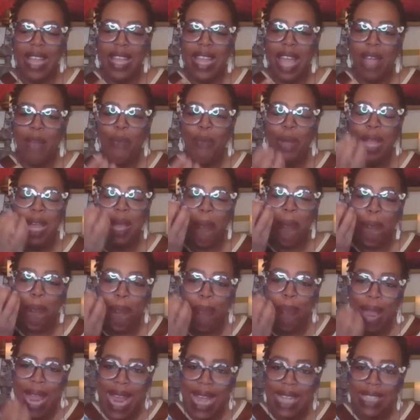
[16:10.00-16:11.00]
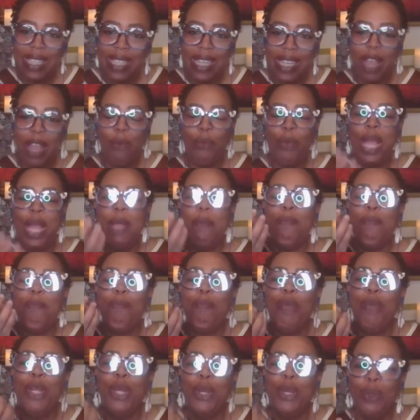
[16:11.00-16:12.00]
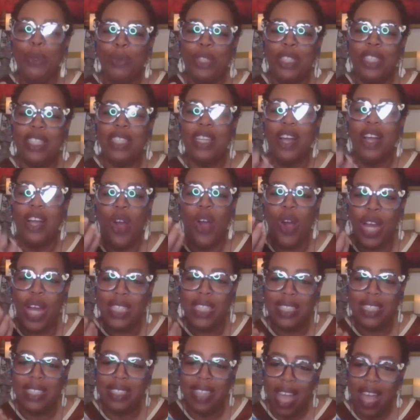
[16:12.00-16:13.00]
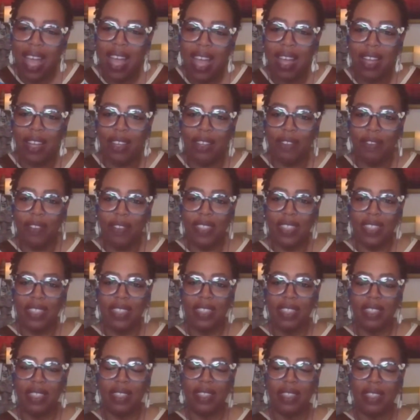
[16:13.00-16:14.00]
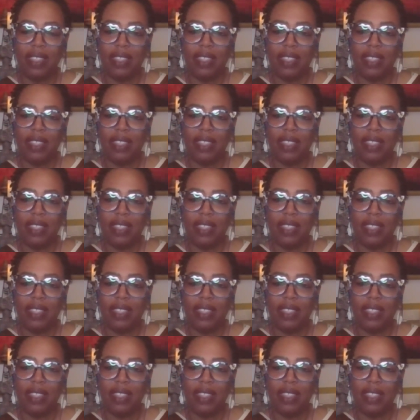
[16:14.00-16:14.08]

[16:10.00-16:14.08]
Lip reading: and yet we abandon it? We mute ourselves.